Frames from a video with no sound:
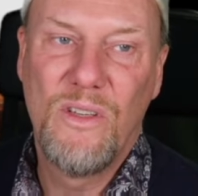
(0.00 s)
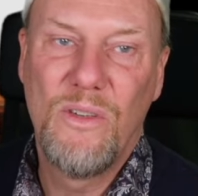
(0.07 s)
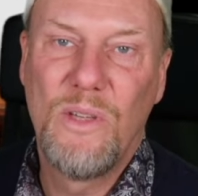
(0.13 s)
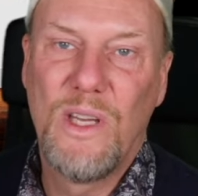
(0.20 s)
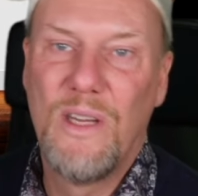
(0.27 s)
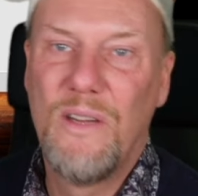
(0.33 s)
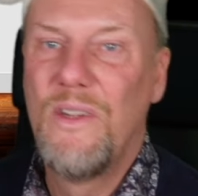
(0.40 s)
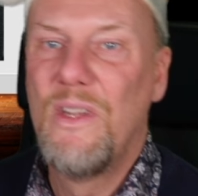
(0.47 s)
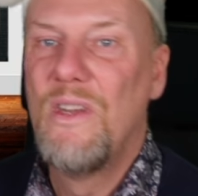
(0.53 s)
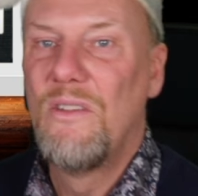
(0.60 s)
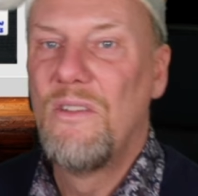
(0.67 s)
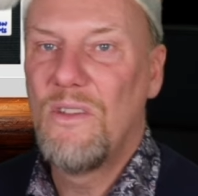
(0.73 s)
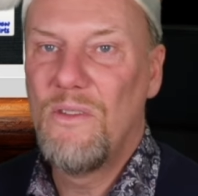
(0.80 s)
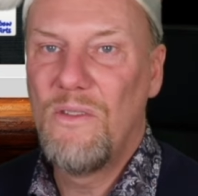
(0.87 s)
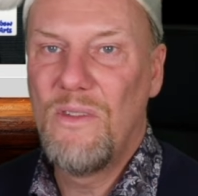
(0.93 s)
Okay,
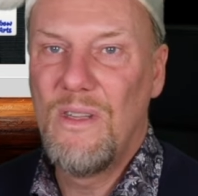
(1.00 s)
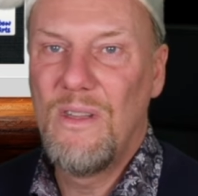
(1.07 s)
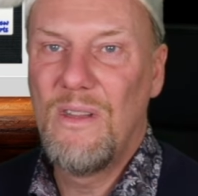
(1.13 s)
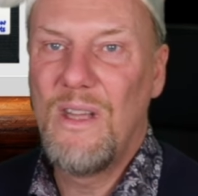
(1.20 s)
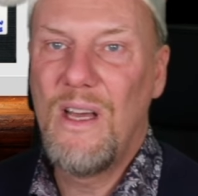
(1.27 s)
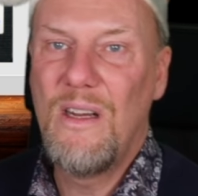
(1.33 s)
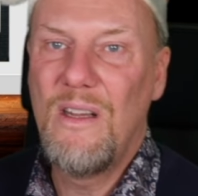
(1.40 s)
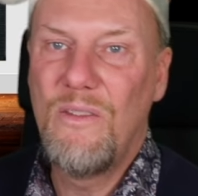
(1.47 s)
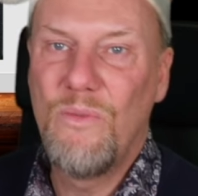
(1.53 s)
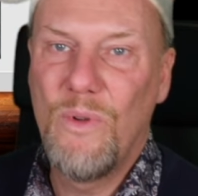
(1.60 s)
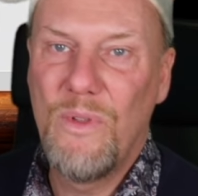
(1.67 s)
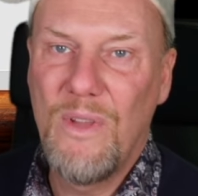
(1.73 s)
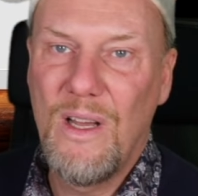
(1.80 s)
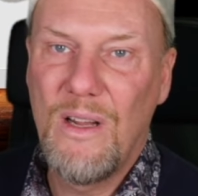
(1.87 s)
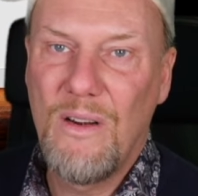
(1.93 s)
so that is
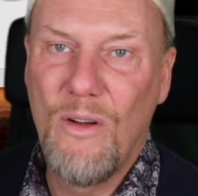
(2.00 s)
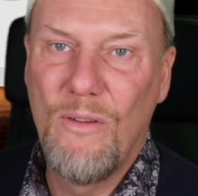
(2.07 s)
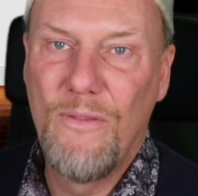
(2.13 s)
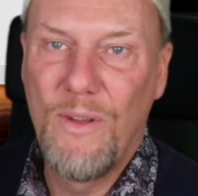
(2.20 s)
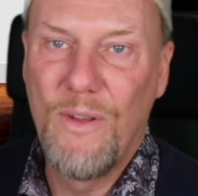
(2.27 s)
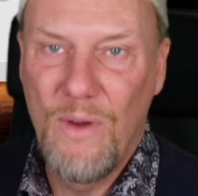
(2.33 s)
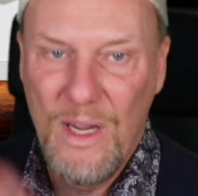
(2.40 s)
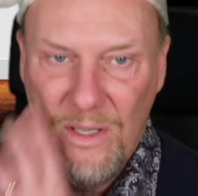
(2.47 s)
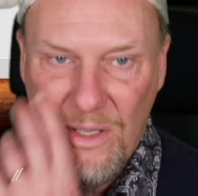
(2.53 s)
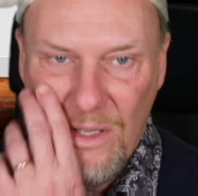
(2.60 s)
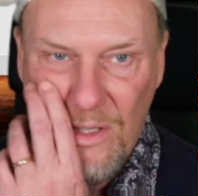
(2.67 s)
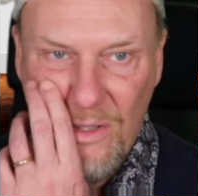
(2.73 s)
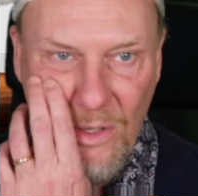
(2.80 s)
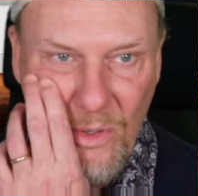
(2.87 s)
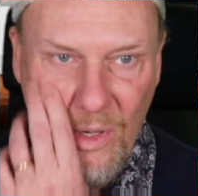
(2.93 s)
what that configuration
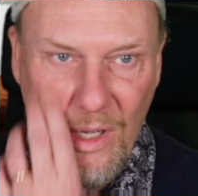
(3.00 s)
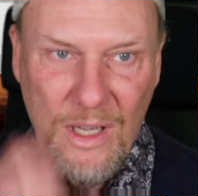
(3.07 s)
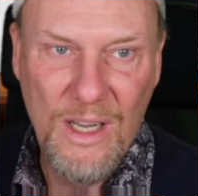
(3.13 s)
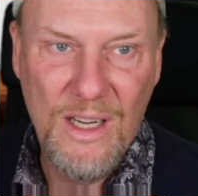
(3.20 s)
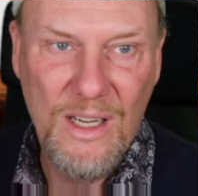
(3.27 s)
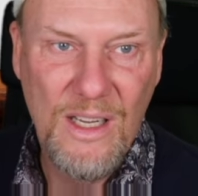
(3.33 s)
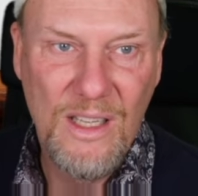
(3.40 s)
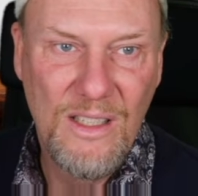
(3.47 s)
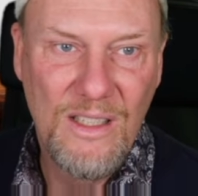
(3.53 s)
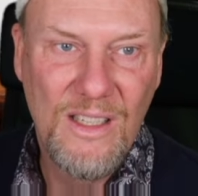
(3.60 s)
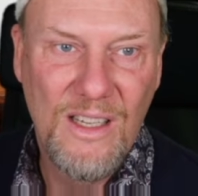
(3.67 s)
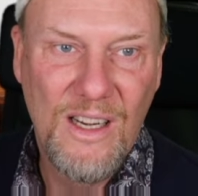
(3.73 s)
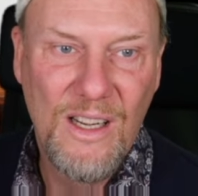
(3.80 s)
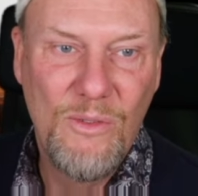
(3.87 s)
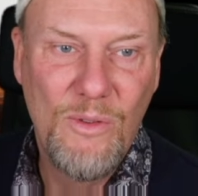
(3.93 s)
is doing. I
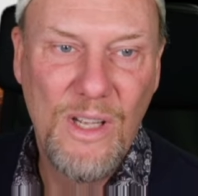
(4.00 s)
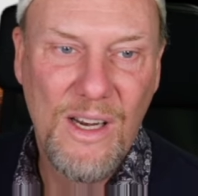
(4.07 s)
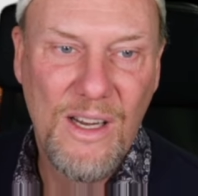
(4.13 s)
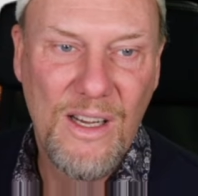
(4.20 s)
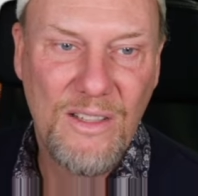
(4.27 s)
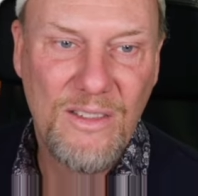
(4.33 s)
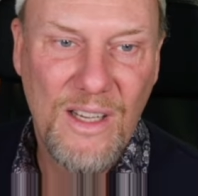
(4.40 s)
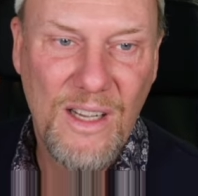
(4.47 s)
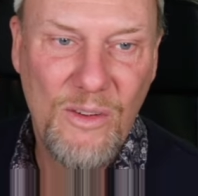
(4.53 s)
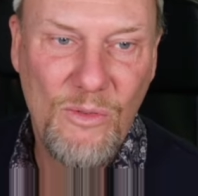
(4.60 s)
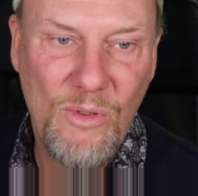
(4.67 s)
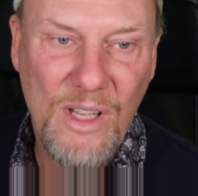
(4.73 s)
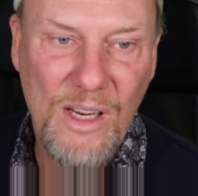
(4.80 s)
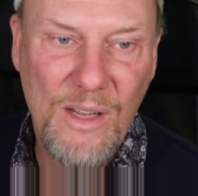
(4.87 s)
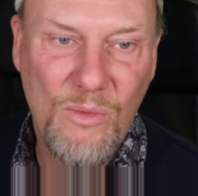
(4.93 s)
realize I
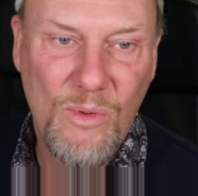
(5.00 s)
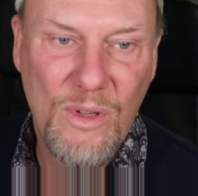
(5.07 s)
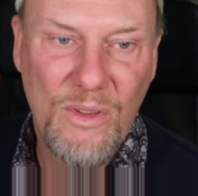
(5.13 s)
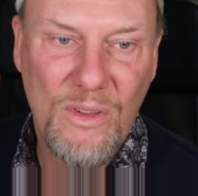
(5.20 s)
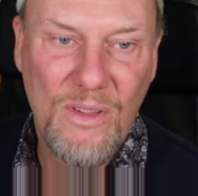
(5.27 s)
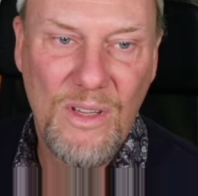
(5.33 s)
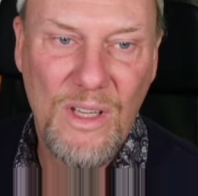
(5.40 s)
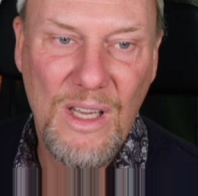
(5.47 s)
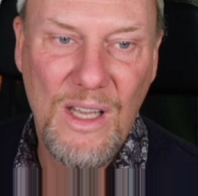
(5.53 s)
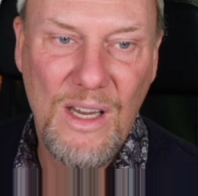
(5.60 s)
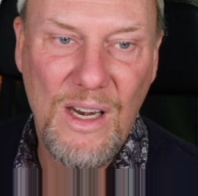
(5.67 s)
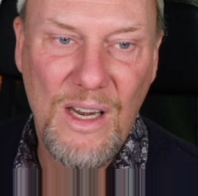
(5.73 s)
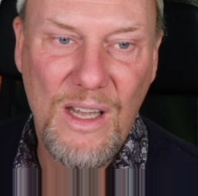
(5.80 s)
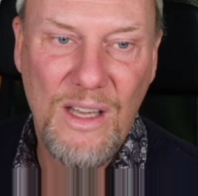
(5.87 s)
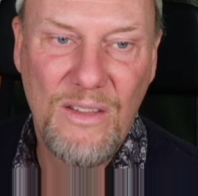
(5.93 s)
really want the
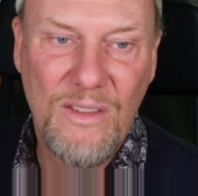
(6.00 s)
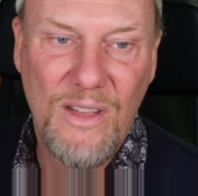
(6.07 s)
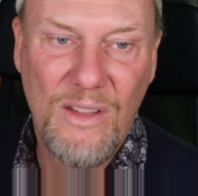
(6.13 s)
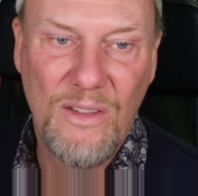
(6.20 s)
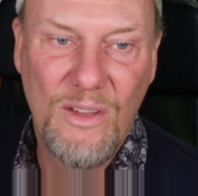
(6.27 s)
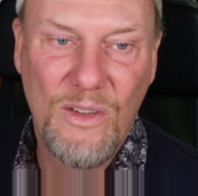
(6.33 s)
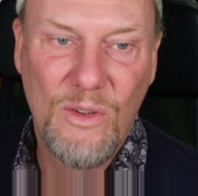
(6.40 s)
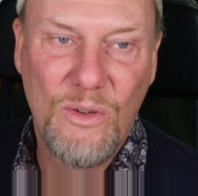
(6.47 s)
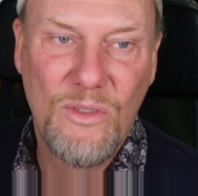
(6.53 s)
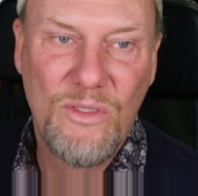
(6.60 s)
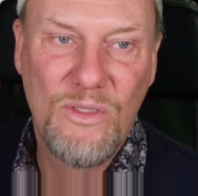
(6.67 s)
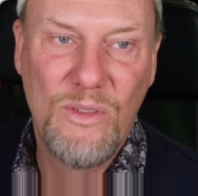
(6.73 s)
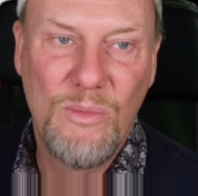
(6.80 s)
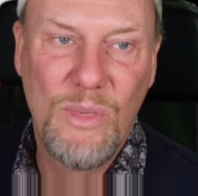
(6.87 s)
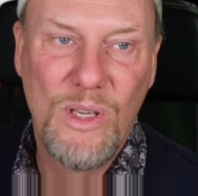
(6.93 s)
inlays and the
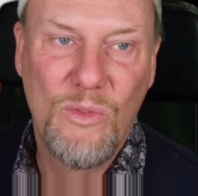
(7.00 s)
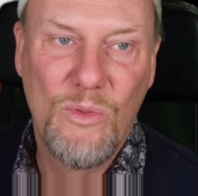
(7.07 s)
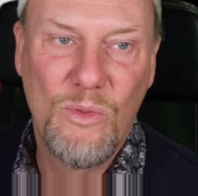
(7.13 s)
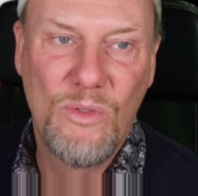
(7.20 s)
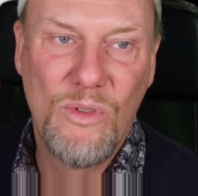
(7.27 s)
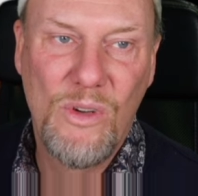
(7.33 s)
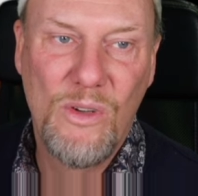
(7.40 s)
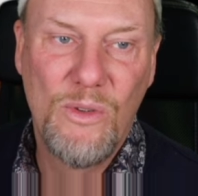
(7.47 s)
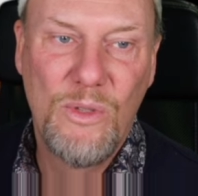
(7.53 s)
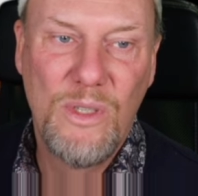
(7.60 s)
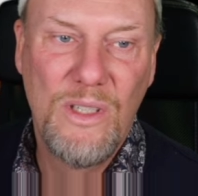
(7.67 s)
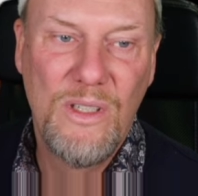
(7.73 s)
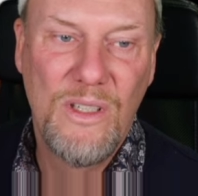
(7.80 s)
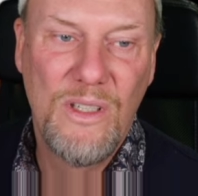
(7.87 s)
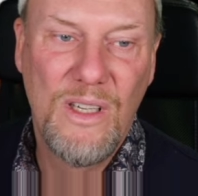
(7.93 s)
docs to be
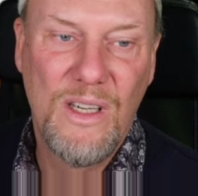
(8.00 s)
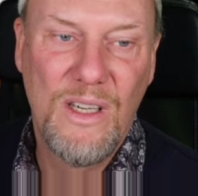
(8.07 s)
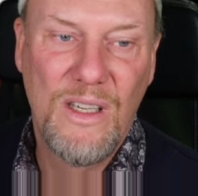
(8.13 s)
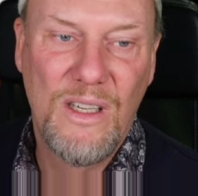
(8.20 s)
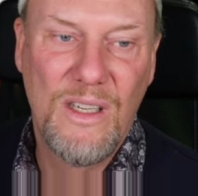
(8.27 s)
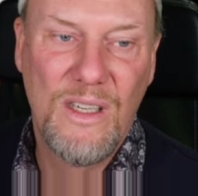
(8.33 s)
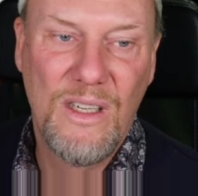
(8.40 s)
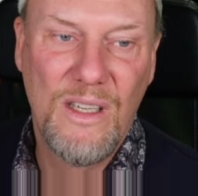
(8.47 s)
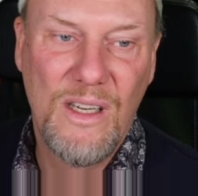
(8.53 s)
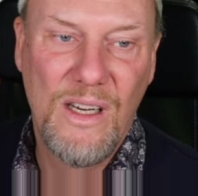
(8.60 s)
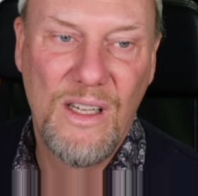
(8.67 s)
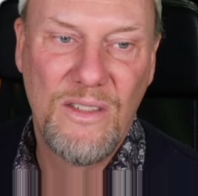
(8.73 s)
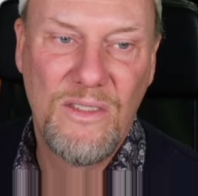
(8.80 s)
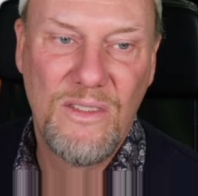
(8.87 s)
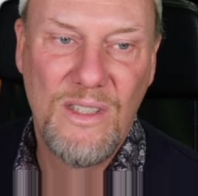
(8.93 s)
auto-loaded. And
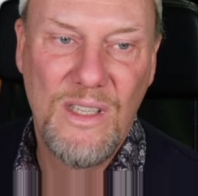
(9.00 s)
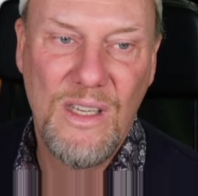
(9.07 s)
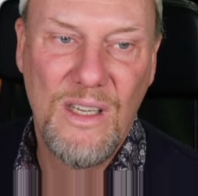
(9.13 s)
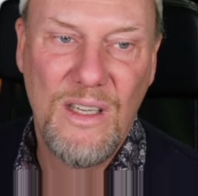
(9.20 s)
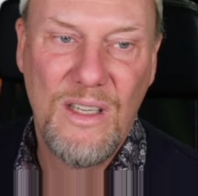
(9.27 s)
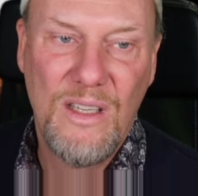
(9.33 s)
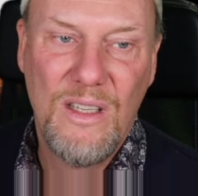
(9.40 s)
let's see,